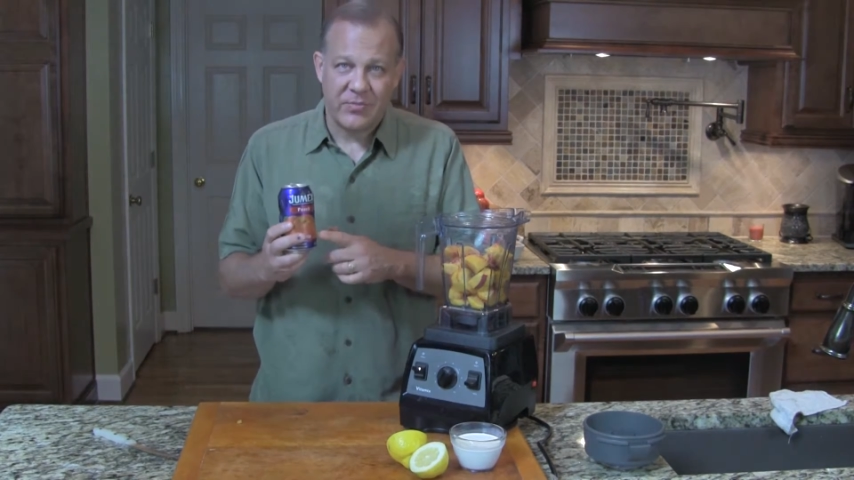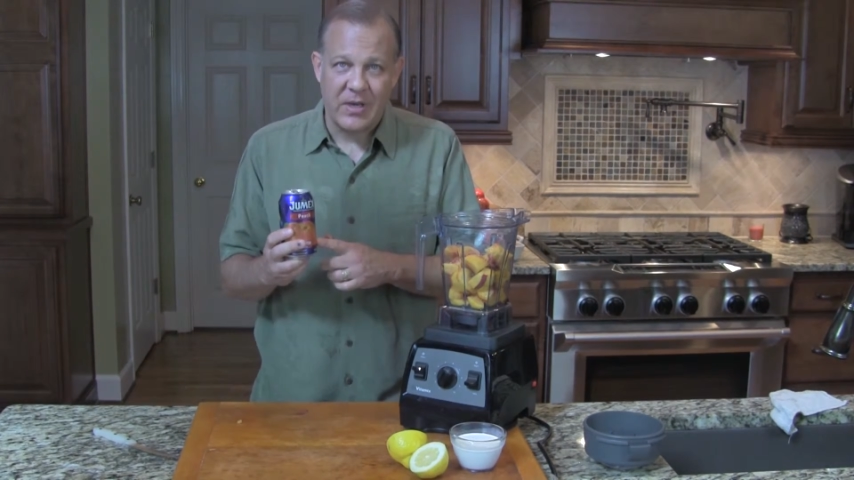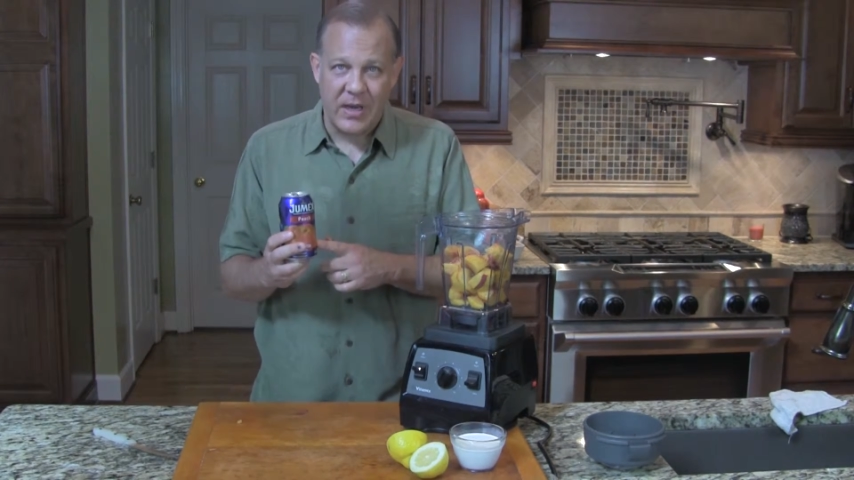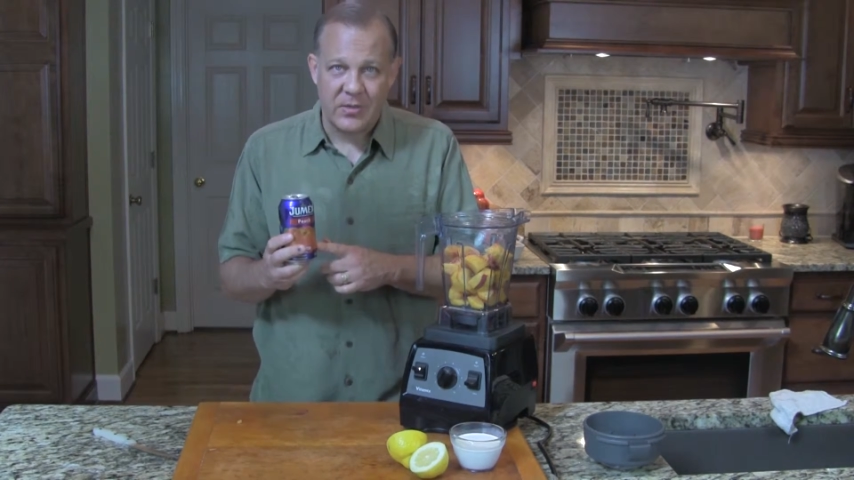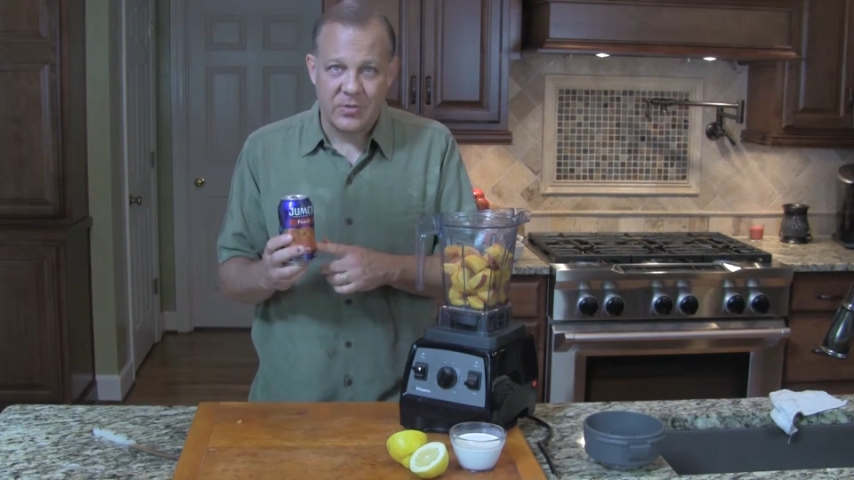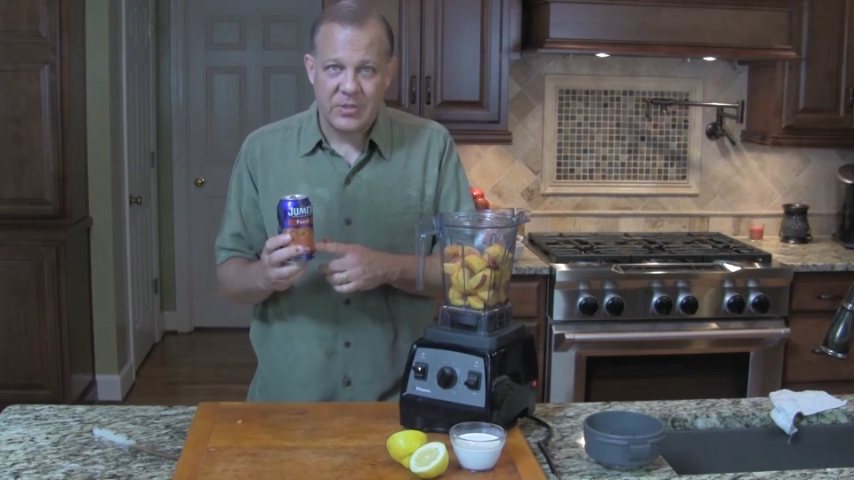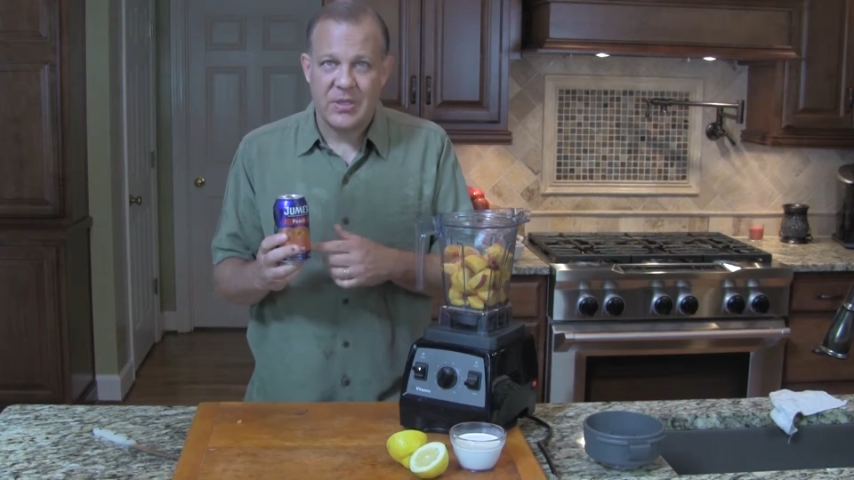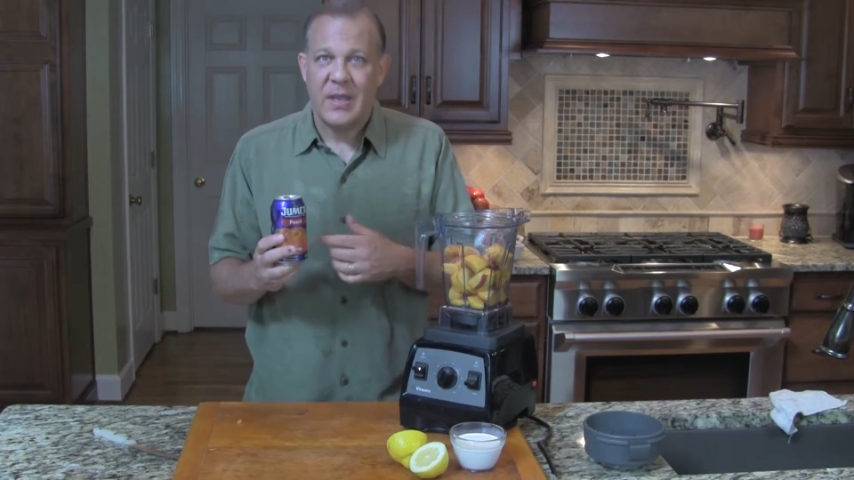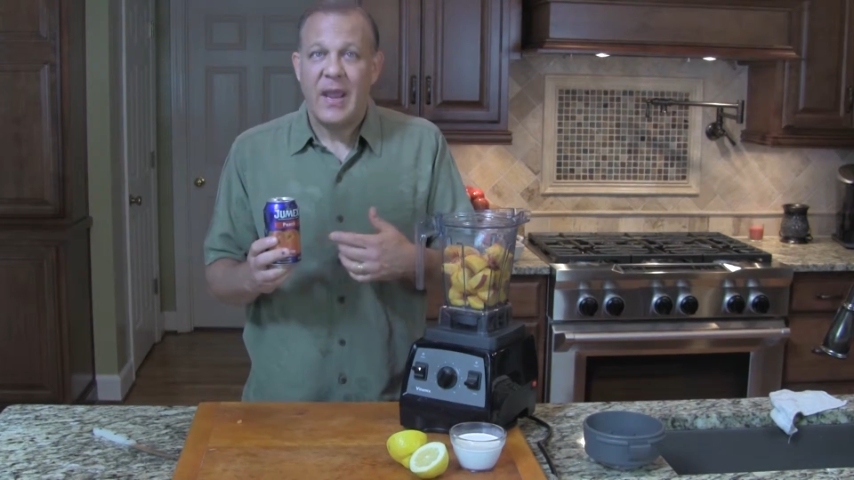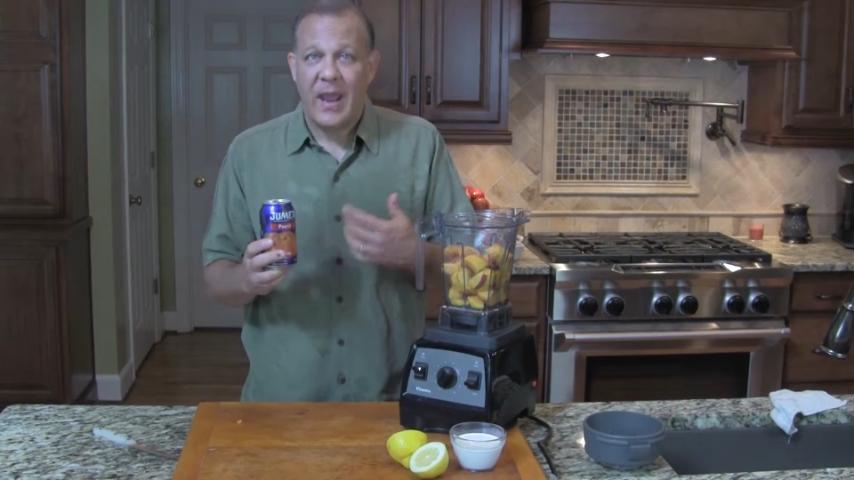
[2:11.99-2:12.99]
of the
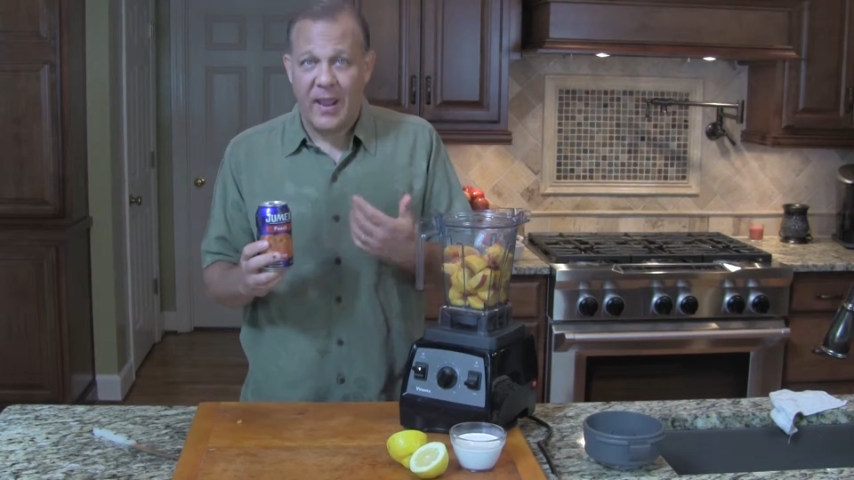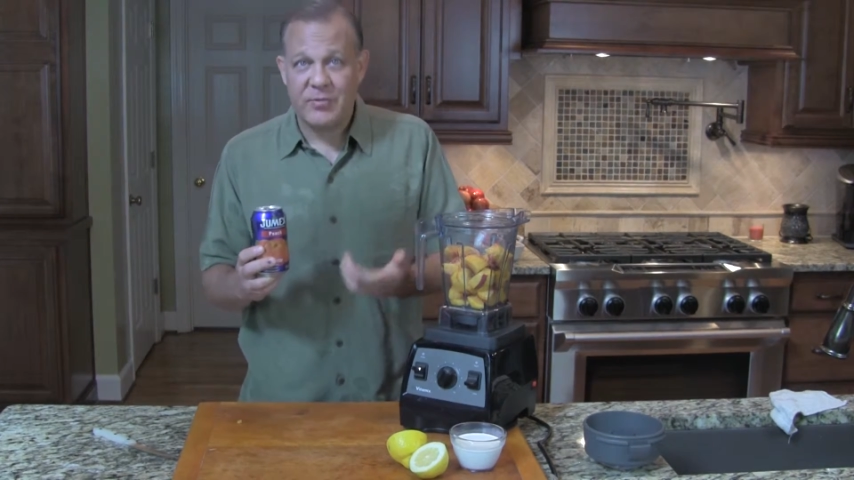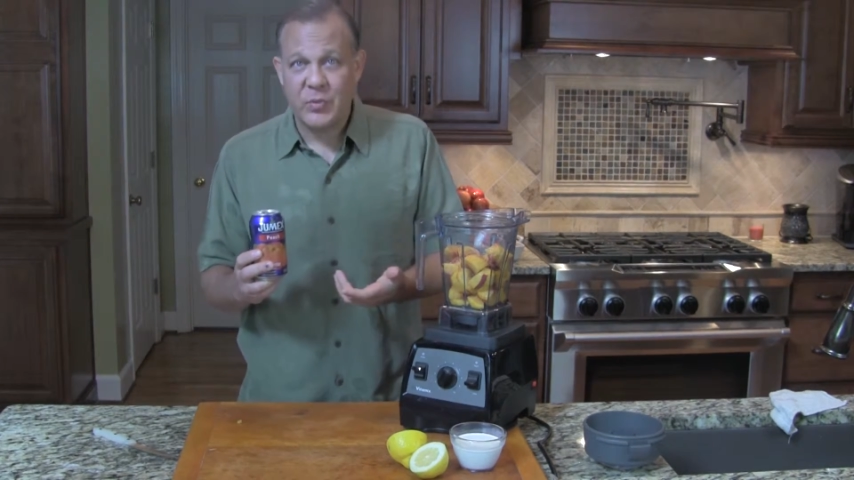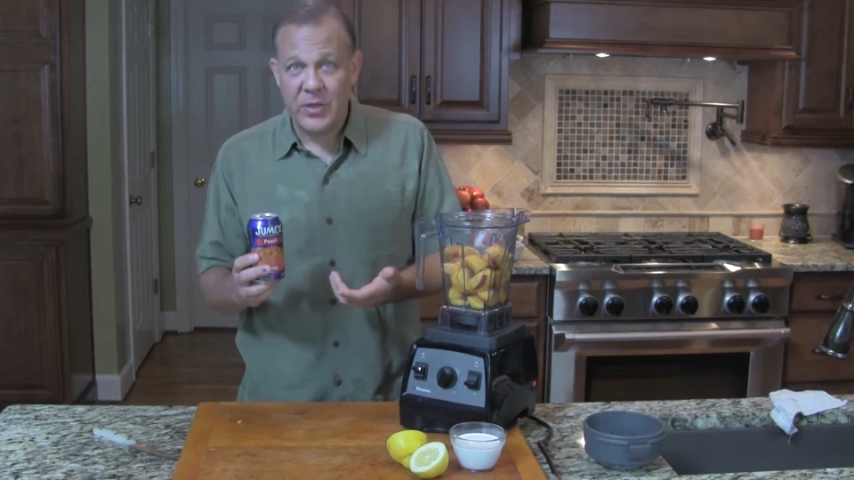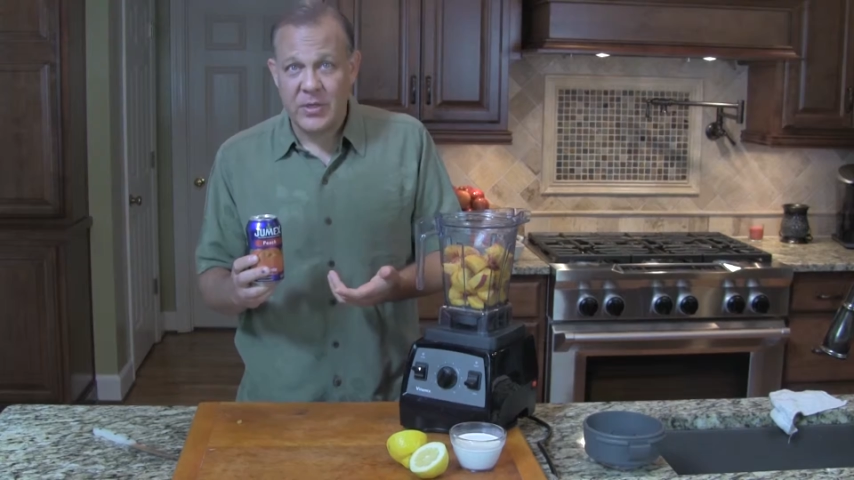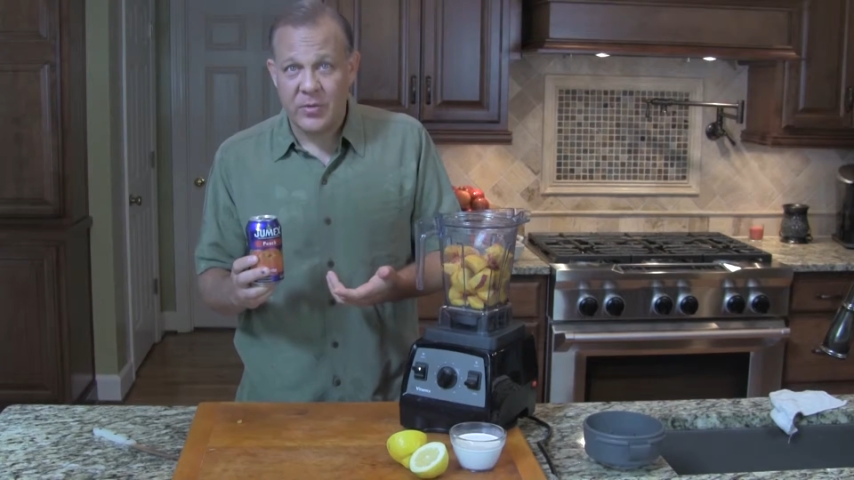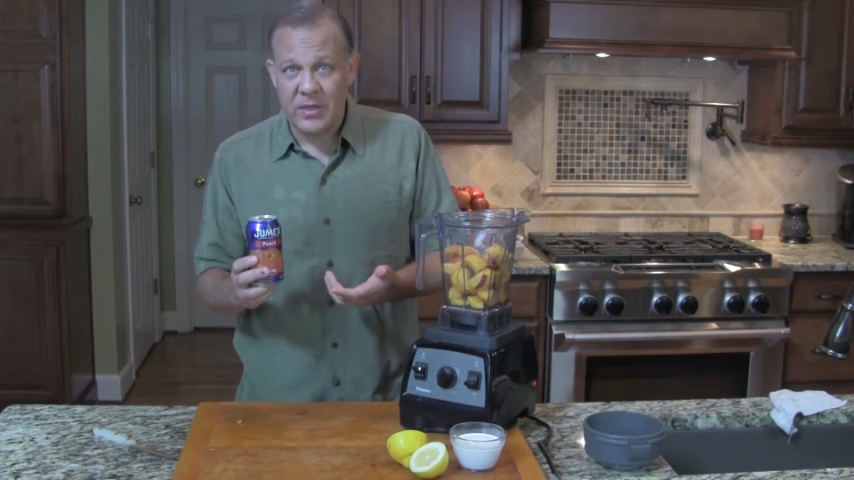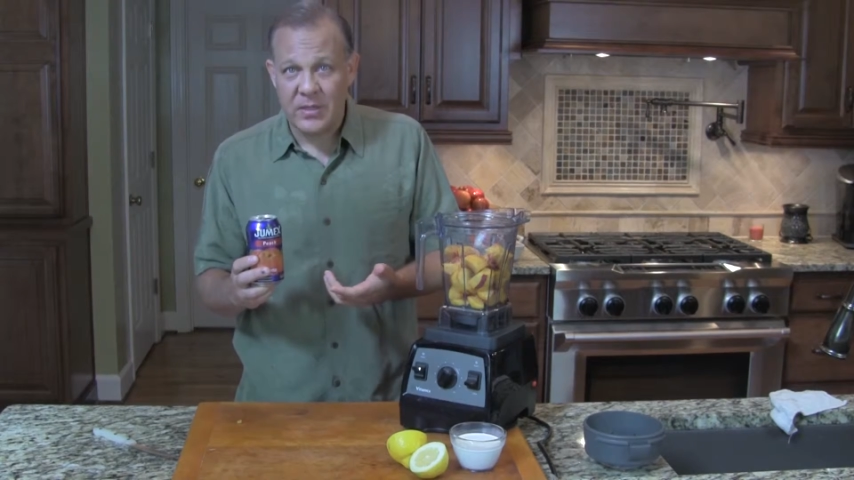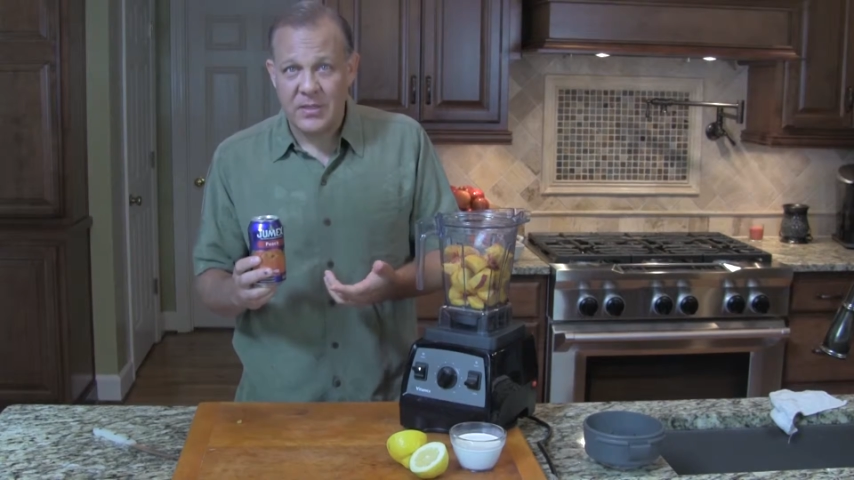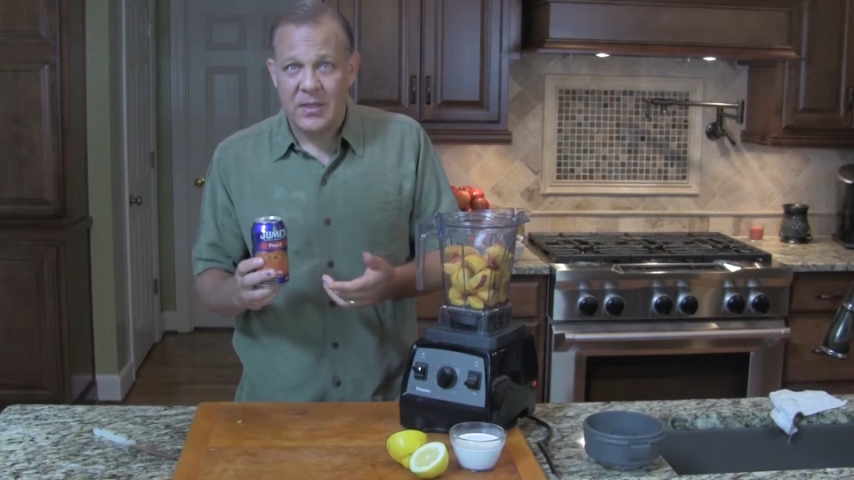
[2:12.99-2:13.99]
nectars have sweetener in
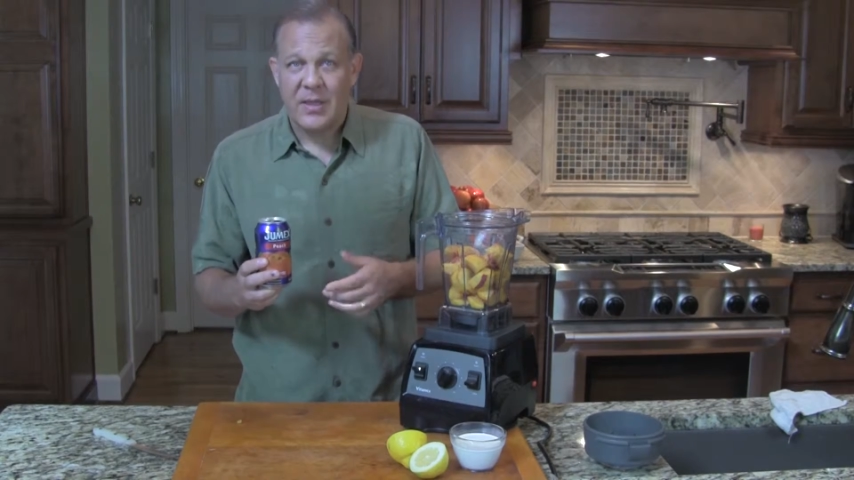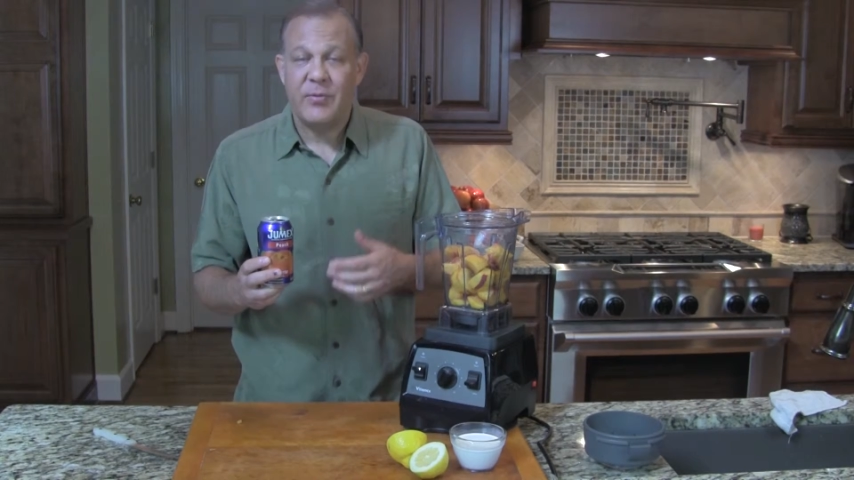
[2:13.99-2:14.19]
it.